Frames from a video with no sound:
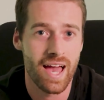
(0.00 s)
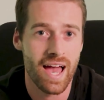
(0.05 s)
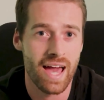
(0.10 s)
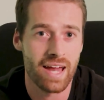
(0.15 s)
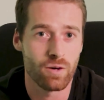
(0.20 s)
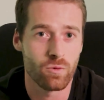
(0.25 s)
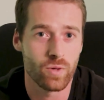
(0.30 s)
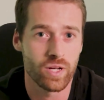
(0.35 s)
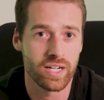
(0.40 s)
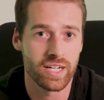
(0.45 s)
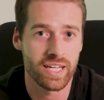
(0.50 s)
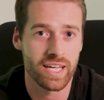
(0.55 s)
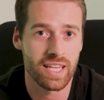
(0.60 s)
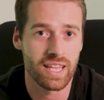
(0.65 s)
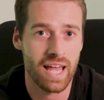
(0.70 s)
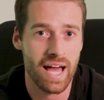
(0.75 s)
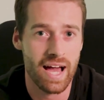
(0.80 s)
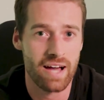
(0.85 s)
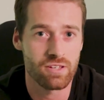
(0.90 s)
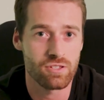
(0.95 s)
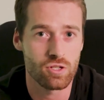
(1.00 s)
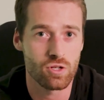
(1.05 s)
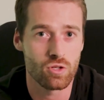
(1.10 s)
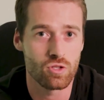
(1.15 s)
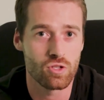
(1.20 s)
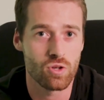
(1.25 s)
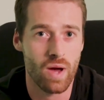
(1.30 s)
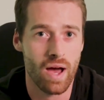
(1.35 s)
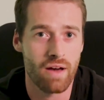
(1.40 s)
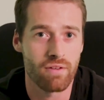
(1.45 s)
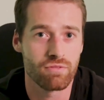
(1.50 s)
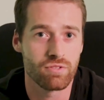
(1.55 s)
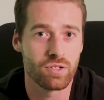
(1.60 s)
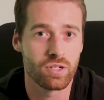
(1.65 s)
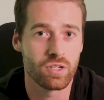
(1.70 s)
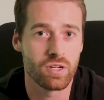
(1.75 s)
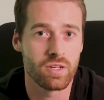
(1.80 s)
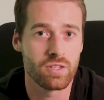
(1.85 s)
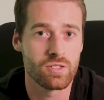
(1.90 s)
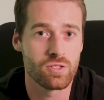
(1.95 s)
And it really allows you to have
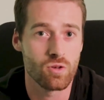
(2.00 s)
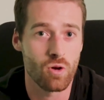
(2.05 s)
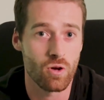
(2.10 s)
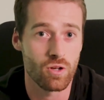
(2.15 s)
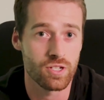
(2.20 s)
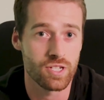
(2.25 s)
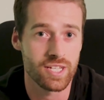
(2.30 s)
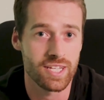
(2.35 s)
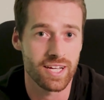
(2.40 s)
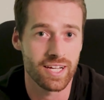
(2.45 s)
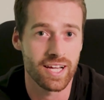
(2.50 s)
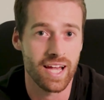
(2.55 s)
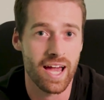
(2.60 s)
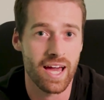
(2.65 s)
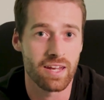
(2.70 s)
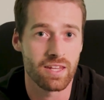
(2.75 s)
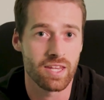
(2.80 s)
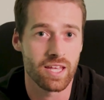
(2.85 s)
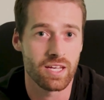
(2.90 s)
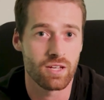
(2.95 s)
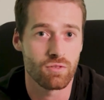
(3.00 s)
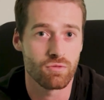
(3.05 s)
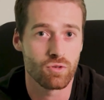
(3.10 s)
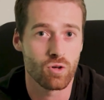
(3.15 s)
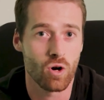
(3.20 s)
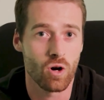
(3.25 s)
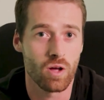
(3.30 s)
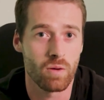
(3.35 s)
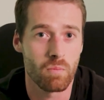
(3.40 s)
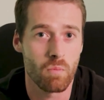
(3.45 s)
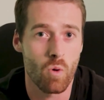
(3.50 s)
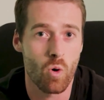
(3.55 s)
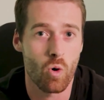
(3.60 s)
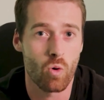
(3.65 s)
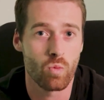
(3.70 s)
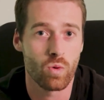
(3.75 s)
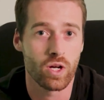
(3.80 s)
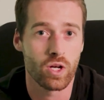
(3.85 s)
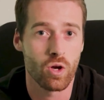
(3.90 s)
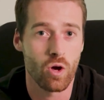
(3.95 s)
certainty again that you've got
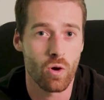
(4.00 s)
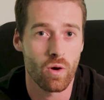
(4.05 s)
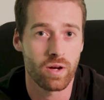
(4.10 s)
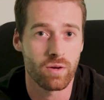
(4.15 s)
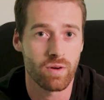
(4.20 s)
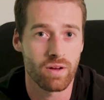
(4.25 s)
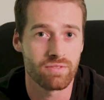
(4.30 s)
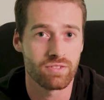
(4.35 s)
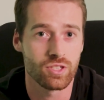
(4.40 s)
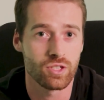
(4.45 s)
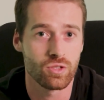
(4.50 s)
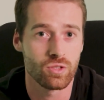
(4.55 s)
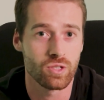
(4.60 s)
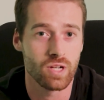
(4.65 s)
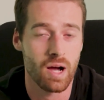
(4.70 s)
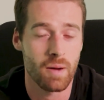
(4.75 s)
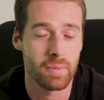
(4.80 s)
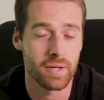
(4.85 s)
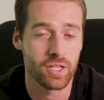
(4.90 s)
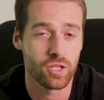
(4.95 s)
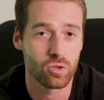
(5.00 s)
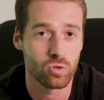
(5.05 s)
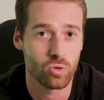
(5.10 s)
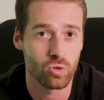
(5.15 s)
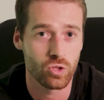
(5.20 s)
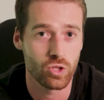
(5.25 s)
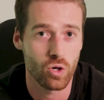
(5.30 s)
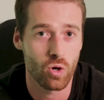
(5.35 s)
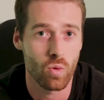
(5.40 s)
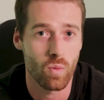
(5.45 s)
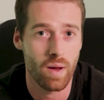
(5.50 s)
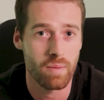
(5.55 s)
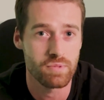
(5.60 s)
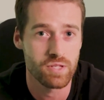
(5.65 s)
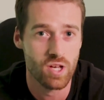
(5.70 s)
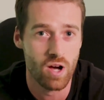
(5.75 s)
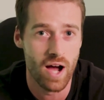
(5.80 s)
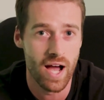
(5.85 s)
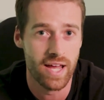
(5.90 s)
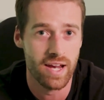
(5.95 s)
more recurring revenue coming through your
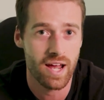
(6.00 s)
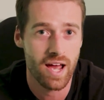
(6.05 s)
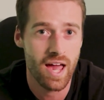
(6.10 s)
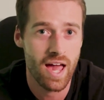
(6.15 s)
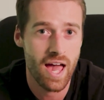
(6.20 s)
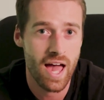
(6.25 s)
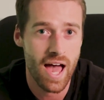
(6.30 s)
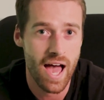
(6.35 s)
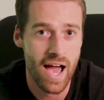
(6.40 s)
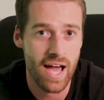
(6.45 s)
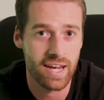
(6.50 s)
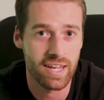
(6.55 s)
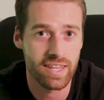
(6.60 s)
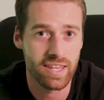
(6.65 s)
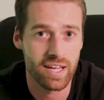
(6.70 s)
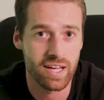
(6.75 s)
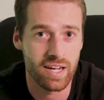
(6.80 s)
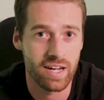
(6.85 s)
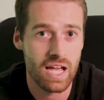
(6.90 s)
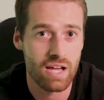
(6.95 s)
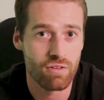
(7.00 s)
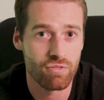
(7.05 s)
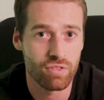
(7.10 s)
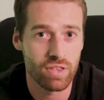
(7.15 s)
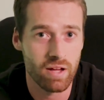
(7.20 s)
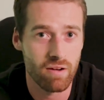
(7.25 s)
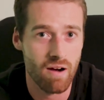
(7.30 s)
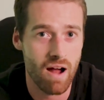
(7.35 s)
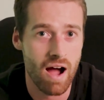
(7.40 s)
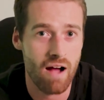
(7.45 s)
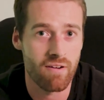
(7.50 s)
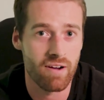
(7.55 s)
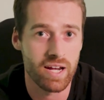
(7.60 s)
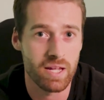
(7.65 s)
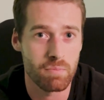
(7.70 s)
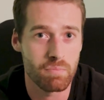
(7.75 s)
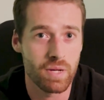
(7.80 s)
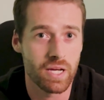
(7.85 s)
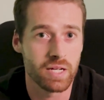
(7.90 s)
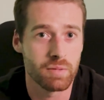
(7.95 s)
website, and that if there are
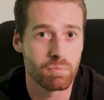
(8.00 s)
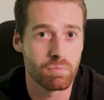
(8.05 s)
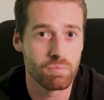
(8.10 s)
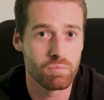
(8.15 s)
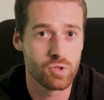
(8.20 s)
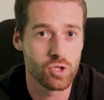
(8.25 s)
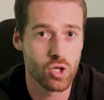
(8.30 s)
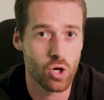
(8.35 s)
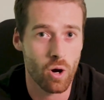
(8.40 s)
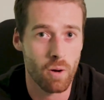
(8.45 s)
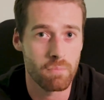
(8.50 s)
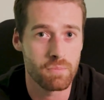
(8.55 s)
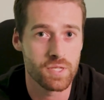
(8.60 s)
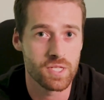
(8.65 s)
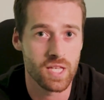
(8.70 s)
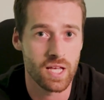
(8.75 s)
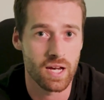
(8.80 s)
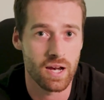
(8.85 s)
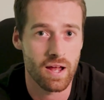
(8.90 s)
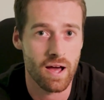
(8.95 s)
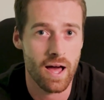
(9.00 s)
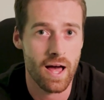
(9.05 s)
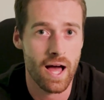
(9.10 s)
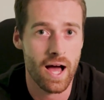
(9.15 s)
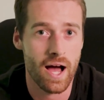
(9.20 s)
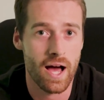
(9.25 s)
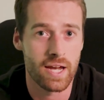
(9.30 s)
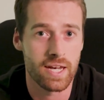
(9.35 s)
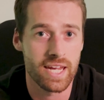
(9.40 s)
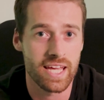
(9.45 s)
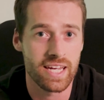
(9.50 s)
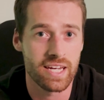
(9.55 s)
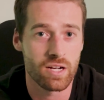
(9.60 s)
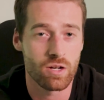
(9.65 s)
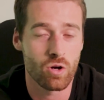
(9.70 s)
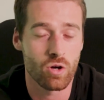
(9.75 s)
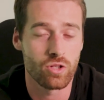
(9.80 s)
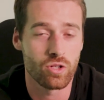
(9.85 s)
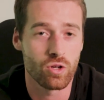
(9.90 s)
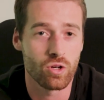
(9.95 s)
any bigger jobs that are
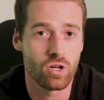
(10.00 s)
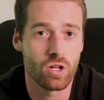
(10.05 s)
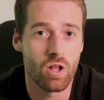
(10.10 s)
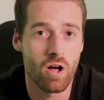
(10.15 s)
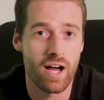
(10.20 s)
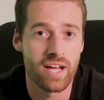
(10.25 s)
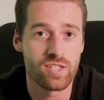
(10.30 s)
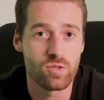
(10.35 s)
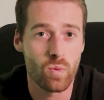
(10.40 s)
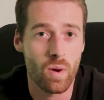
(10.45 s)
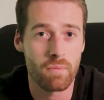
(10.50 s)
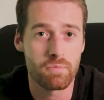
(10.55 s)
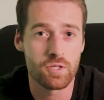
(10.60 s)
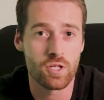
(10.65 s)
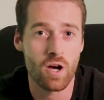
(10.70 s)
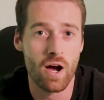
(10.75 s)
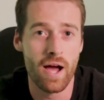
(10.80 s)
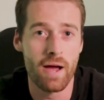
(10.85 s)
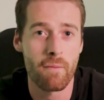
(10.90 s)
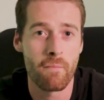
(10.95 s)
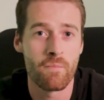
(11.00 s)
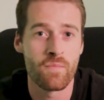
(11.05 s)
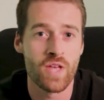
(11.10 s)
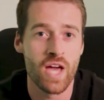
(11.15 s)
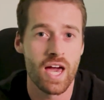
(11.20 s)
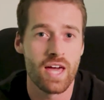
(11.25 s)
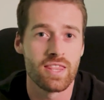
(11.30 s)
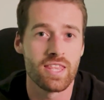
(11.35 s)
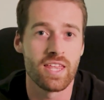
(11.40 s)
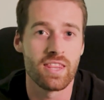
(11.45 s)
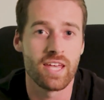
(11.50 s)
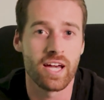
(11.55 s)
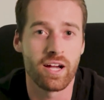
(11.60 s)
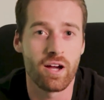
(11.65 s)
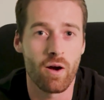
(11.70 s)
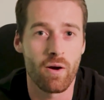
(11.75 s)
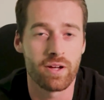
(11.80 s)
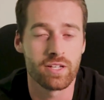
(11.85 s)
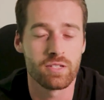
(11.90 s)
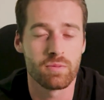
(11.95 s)
needed on your client's website, then they're
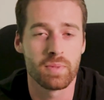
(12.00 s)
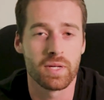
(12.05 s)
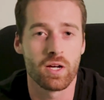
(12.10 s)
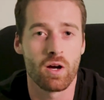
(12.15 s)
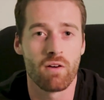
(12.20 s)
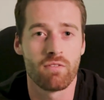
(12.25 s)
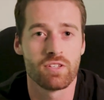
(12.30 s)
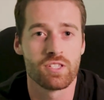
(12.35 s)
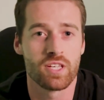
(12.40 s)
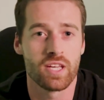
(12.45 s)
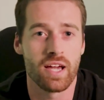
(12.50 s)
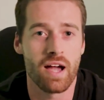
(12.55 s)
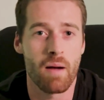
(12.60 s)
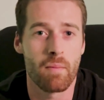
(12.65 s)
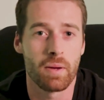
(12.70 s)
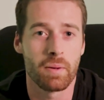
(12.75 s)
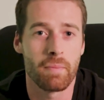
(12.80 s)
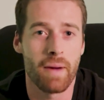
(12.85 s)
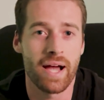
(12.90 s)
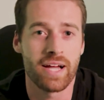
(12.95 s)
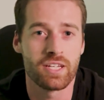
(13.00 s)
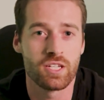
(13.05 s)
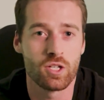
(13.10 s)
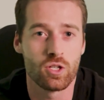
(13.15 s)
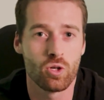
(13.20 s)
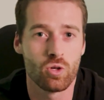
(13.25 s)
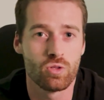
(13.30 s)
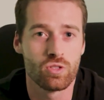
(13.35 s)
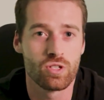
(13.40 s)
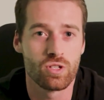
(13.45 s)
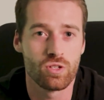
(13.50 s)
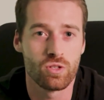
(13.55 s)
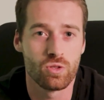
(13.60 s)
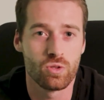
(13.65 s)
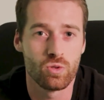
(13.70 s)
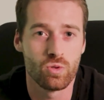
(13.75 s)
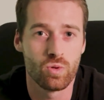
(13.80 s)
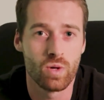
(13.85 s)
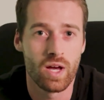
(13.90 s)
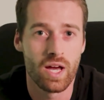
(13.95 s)
going to be obviously coming back to you
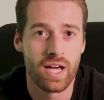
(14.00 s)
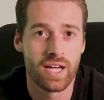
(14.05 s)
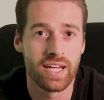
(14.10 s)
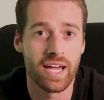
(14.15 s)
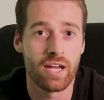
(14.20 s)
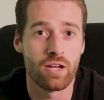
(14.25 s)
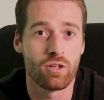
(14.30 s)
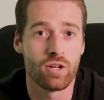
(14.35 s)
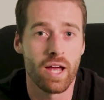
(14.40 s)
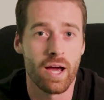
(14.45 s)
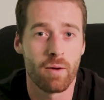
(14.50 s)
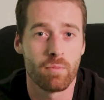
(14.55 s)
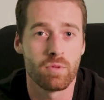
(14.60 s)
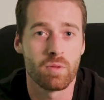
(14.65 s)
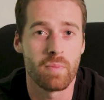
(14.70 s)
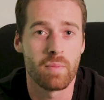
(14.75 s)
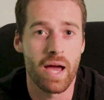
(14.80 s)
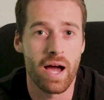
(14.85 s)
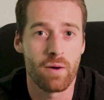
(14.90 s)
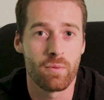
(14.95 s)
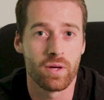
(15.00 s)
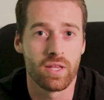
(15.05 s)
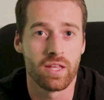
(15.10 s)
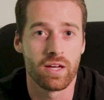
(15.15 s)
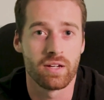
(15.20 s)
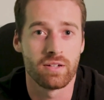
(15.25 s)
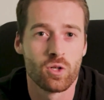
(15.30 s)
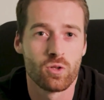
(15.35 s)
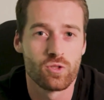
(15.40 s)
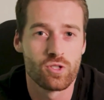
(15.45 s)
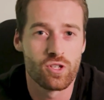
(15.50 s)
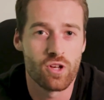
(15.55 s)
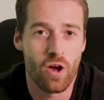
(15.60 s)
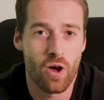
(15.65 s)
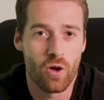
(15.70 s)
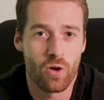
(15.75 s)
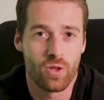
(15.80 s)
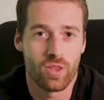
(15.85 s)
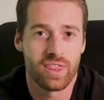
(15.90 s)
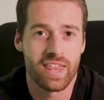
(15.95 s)
to get you to help them out with it. Cool,
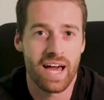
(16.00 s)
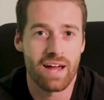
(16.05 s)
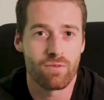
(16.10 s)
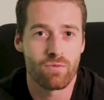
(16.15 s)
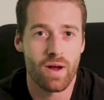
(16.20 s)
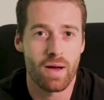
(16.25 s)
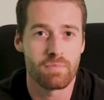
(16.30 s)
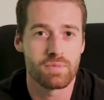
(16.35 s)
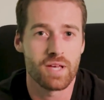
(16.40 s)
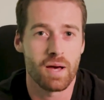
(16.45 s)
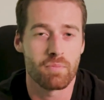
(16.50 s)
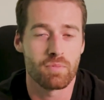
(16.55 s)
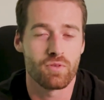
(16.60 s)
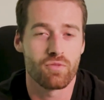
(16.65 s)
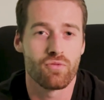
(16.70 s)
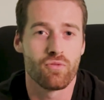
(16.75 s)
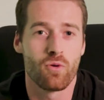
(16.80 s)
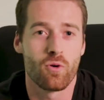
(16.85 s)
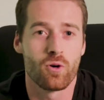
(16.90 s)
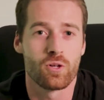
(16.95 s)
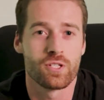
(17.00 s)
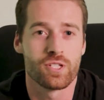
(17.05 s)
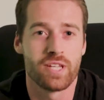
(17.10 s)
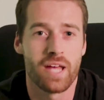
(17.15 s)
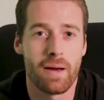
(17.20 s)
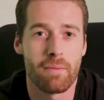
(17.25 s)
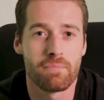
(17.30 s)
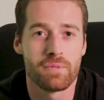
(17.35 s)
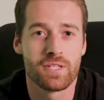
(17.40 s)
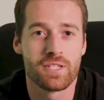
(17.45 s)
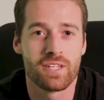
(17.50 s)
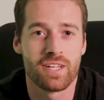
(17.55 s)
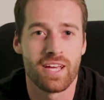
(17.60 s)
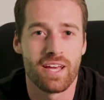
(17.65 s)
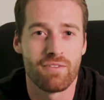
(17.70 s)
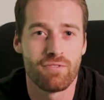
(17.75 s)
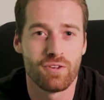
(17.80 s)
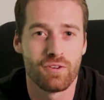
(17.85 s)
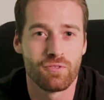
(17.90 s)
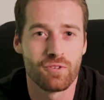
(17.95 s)
so that wraps up the 4 steps.
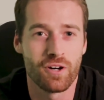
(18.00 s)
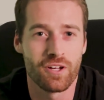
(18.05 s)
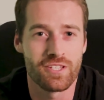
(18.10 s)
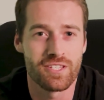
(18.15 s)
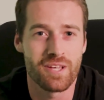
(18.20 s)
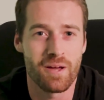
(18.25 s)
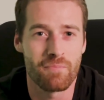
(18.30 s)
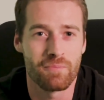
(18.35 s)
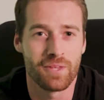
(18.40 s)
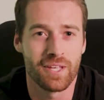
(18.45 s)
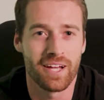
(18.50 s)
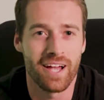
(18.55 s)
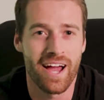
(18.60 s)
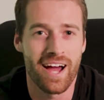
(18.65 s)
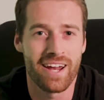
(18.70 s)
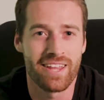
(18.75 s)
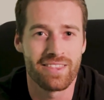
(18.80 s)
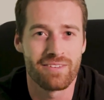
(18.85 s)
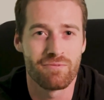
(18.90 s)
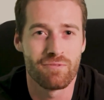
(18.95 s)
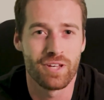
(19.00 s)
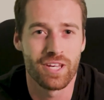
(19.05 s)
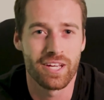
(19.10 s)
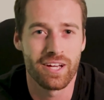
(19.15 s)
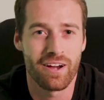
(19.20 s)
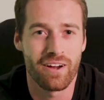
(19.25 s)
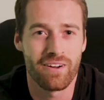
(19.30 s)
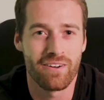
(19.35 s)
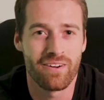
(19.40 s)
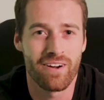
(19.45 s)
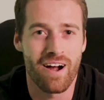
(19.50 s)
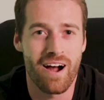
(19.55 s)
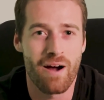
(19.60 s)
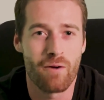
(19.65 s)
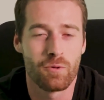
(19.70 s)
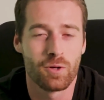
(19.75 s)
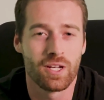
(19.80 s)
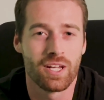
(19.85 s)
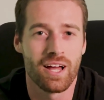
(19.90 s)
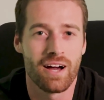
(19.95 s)
If you've got something out of the video, I
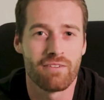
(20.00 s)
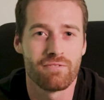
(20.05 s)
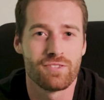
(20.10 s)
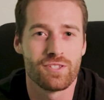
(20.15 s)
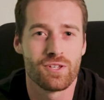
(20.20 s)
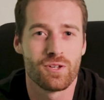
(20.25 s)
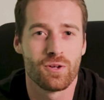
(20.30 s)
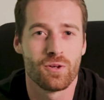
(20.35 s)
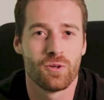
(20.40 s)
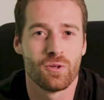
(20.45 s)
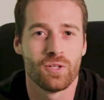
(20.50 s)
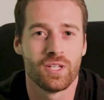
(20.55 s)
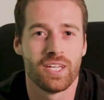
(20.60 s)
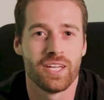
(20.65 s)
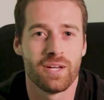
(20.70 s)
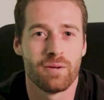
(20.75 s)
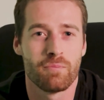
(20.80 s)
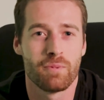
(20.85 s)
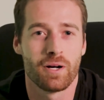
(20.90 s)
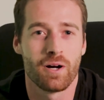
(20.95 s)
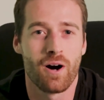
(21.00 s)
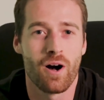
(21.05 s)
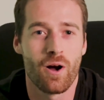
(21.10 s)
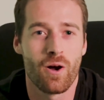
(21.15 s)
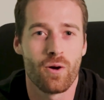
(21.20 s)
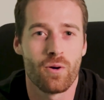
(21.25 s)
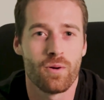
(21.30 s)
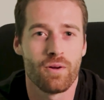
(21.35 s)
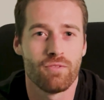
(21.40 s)
would love to hear below.